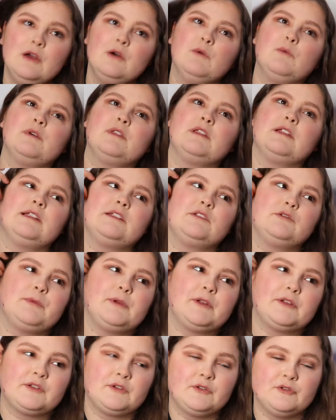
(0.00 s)
with a little
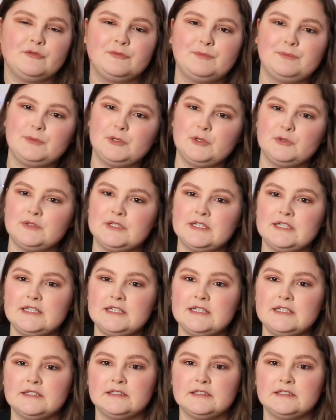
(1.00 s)
bit of beauty